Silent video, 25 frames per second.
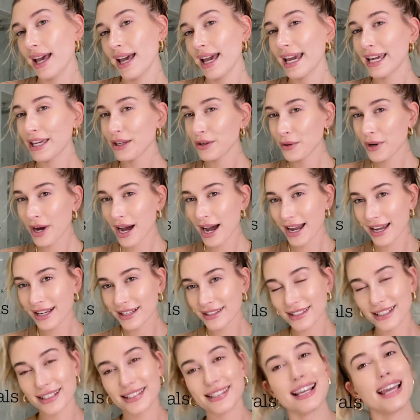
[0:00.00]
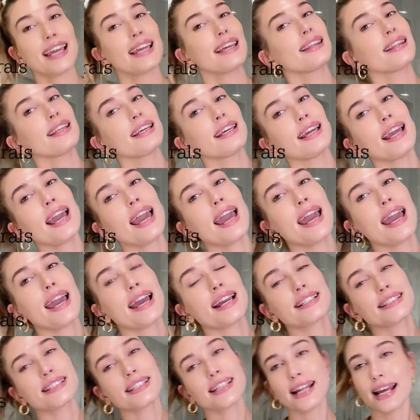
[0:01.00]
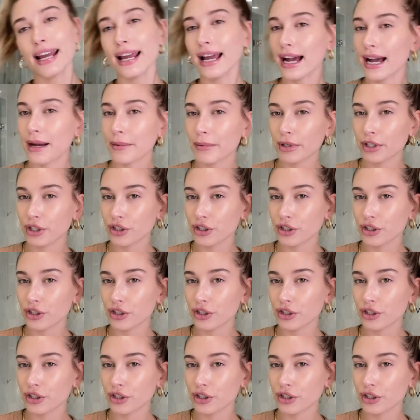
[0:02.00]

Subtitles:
Hey you guys, it's Hailey, and today I'm